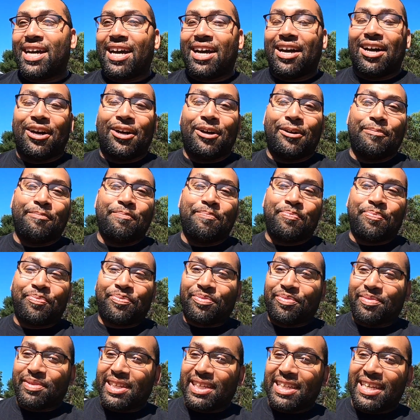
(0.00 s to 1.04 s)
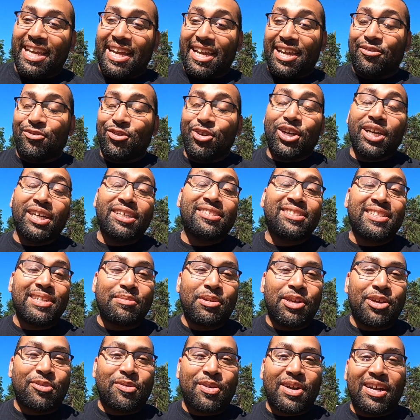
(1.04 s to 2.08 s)
um yeah, if you guys see
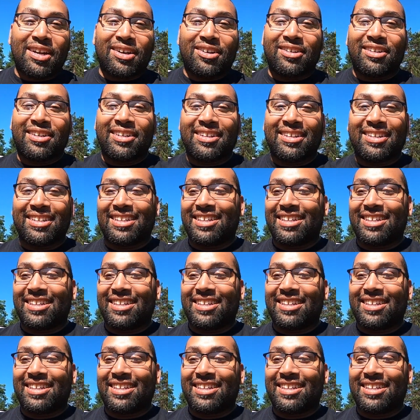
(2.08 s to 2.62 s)
me around,